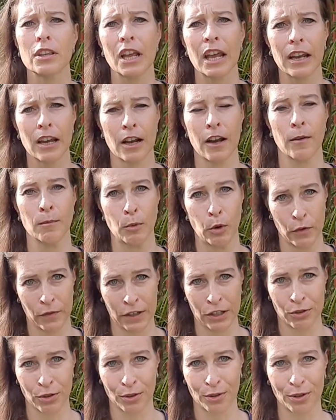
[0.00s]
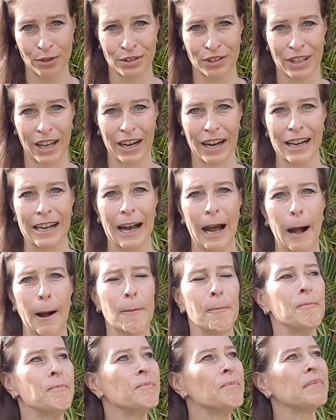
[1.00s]
thinking of moving to Costa
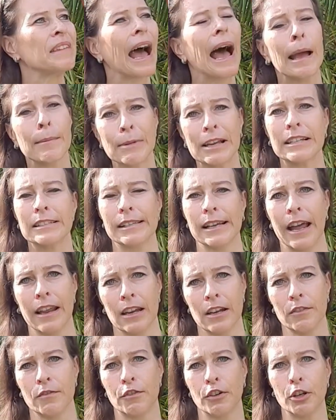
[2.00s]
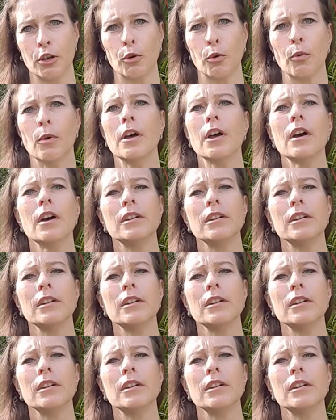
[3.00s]
Rica, I'm excited for you.